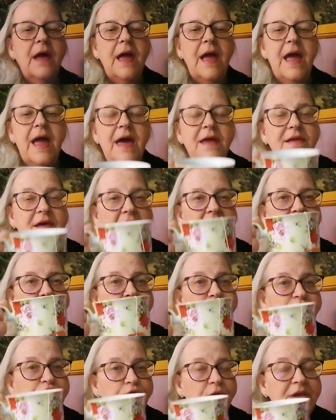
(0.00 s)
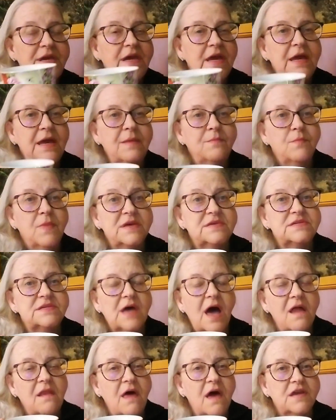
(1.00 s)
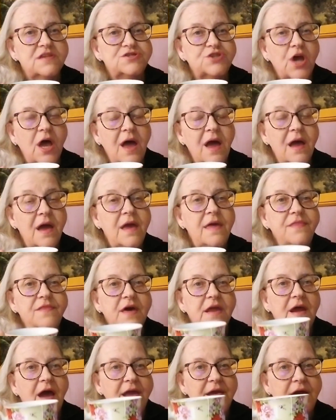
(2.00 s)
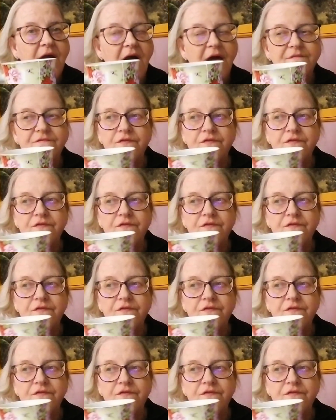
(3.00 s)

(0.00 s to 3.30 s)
And I am drinking masala chai that I got